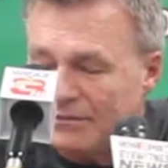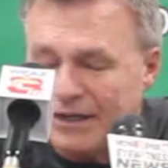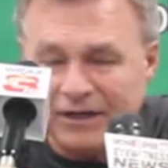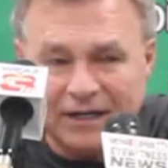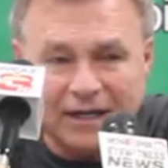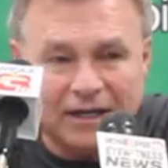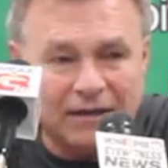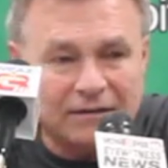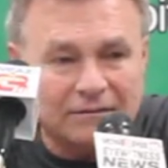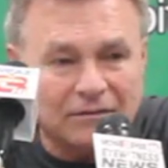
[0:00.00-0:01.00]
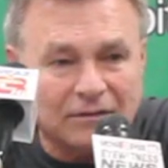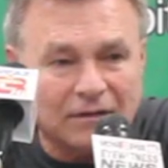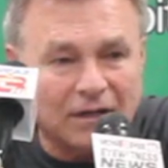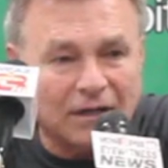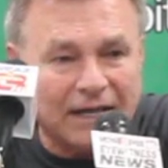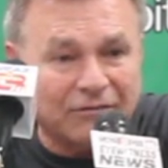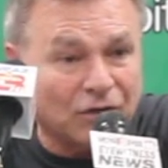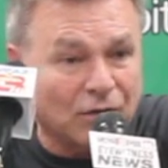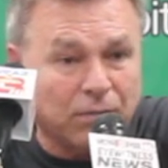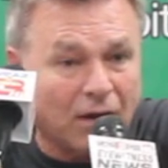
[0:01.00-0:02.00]
they have a
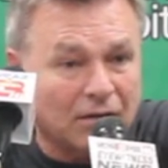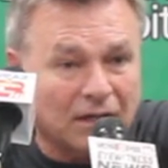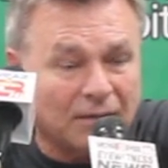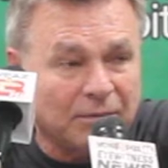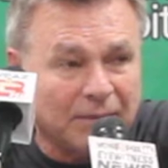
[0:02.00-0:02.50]
good ball club.